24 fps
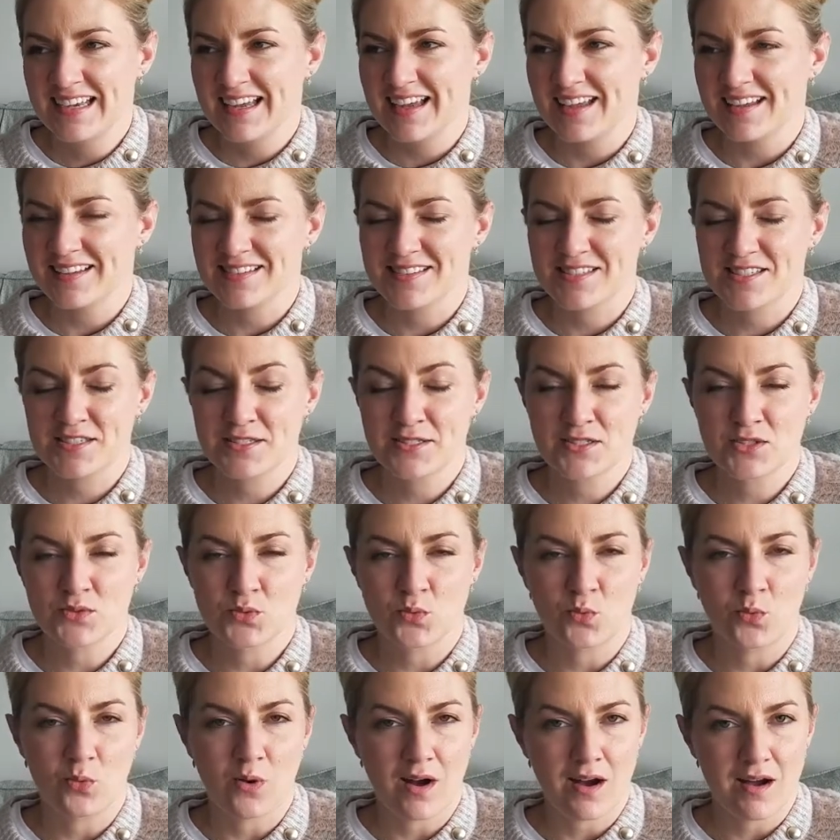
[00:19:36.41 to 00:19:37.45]
and
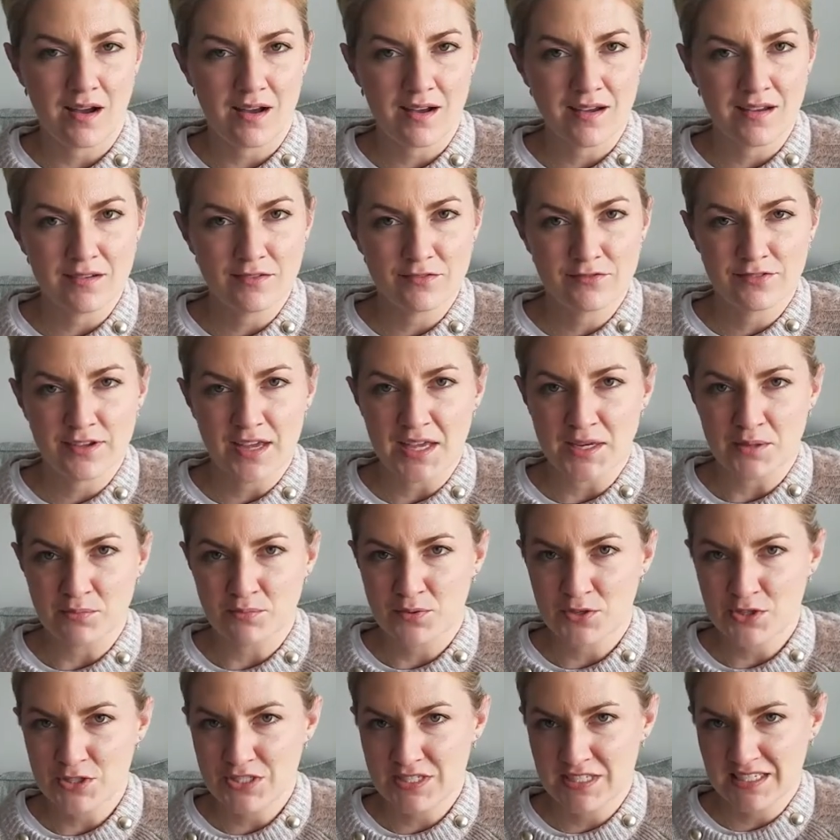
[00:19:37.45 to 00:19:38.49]
suave and
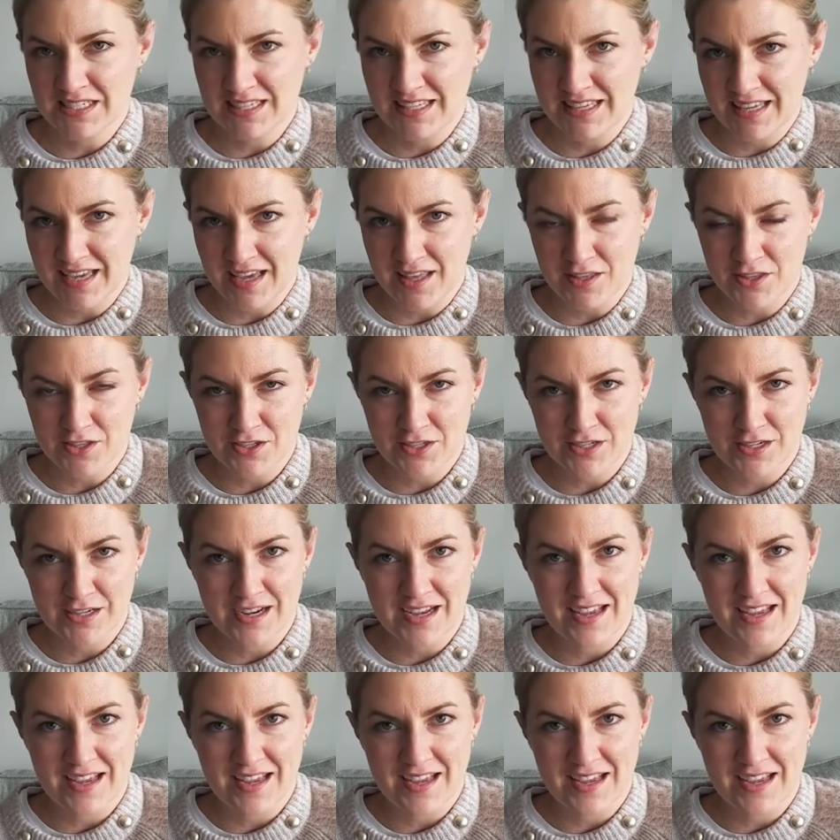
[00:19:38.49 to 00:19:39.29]
put together,